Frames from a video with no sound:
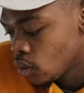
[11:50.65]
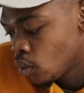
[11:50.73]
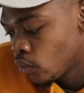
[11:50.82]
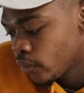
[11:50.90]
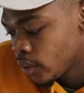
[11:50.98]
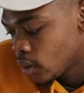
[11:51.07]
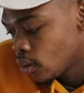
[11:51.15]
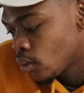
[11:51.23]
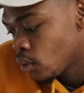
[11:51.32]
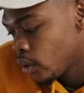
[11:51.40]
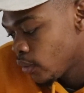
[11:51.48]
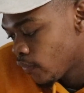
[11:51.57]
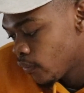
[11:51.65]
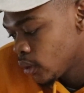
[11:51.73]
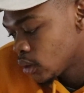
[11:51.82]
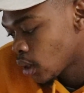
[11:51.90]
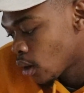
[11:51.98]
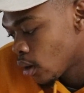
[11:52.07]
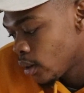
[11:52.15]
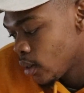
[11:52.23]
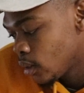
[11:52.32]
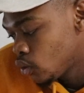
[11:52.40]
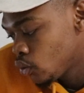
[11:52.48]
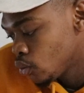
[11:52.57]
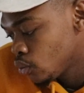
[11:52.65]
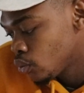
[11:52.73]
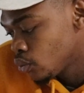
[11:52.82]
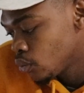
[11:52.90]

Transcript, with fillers: over or the first car that you